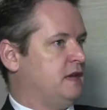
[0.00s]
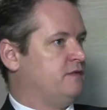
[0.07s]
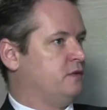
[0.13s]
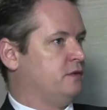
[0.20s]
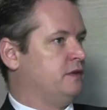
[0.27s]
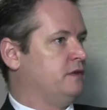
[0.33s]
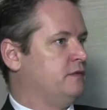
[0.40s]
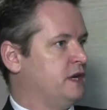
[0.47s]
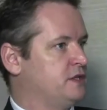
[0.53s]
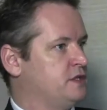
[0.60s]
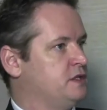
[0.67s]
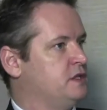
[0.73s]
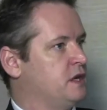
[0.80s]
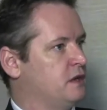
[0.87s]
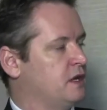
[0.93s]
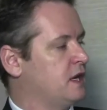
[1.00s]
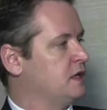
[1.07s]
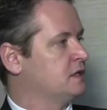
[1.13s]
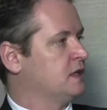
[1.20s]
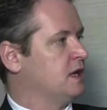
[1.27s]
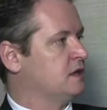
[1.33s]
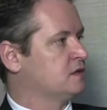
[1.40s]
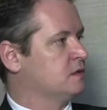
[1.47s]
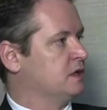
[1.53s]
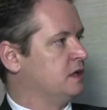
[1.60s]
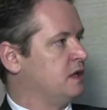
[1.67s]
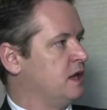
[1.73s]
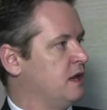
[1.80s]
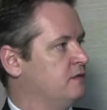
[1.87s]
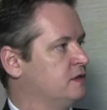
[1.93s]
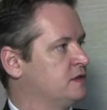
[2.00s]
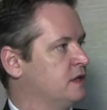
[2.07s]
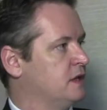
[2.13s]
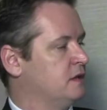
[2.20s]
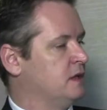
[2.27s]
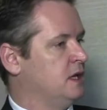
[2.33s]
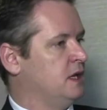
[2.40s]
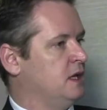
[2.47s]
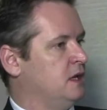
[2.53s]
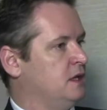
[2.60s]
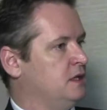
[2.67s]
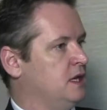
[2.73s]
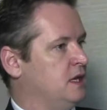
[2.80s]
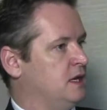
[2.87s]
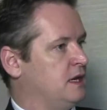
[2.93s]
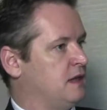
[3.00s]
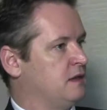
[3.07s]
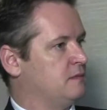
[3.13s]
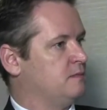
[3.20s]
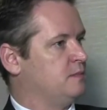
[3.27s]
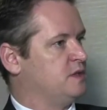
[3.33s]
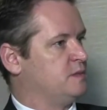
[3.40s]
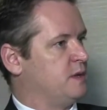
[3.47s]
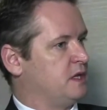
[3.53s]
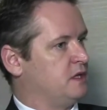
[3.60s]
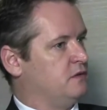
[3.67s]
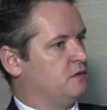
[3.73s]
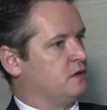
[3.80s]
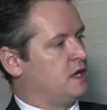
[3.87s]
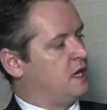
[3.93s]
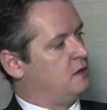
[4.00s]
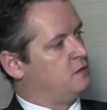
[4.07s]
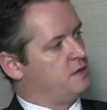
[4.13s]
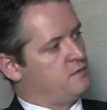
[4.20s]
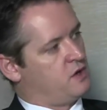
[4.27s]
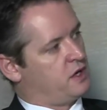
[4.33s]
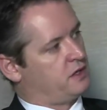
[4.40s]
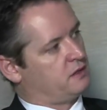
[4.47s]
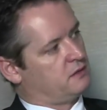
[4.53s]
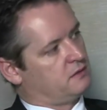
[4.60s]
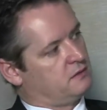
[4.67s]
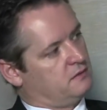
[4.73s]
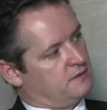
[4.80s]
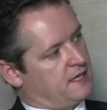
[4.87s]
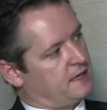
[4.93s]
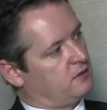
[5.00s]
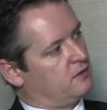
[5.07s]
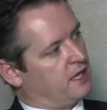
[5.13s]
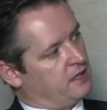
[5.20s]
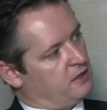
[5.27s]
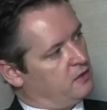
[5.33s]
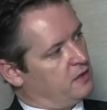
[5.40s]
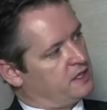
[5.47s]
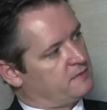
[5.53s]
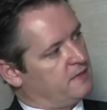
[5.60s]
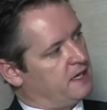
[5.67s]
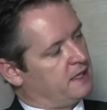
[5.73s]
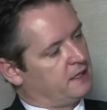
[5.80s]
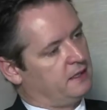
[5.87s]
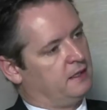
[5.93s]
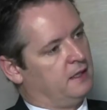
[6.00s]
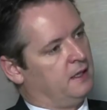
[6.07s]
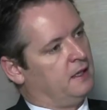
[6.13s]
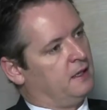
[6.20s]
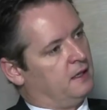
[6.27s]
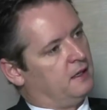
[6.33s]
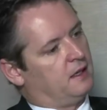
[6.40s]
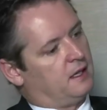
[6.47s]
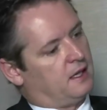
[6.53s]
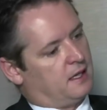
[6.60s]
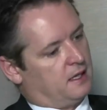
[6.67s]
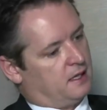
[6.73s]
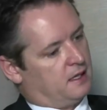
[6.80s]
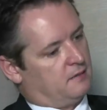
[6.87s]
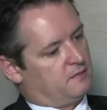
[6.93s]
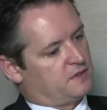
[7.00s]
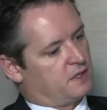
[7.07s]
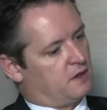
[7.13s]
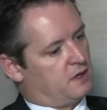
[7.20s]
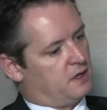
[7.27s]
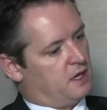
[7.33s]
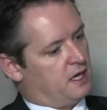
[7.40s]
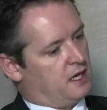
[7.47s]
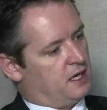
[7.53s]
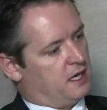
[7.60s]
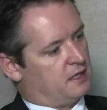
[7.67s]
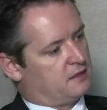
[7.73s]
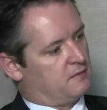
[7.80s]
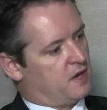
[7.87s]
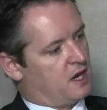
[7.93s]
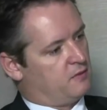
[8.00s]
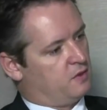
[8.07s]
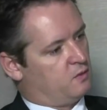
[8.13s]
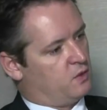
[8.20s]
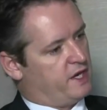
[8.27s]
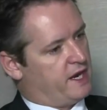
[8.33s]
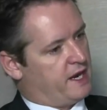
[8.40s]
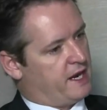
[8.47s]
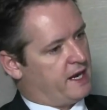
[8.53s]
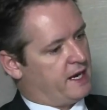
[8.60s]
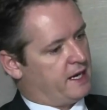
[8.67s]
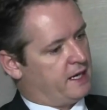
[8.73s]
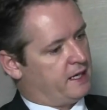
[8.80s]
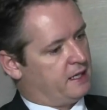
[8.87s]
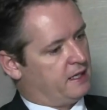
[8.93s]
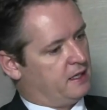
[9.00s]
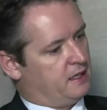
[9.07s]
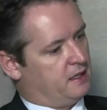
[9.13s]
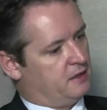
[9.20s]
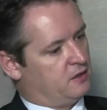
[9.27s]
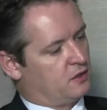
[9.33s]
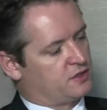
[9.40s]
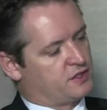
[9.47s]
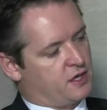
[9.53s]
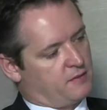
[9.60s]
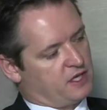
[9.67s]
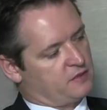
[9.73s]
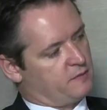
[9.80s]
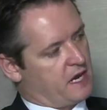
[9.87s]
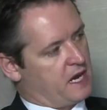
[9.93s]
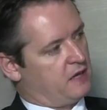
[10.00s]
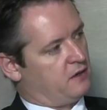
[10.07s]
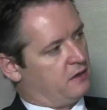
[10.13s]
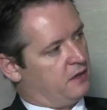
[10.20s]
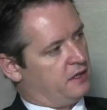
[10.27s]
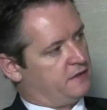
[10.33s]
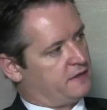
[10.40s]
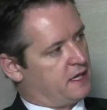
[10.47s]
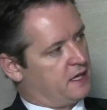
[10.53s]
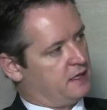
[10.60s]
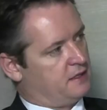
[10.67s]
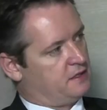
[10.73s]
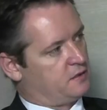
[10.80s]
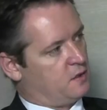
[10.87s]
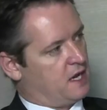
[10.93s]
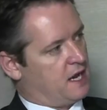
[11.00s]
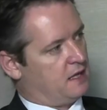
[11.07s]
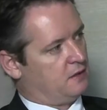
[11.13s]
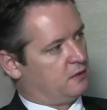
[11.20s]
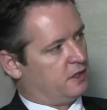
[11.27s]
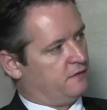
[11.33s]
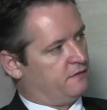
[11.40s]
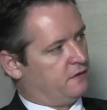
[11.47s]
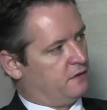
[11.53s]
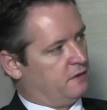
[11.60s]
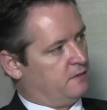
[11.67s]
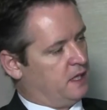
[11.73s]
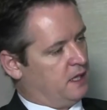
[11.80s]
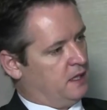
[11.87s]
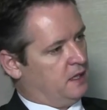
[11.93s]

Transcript: Danforth Innovation Showcase last week gave us yet another perspective on how we might tackle that US market. So at the moment we are not so much partner orientated as we are looking for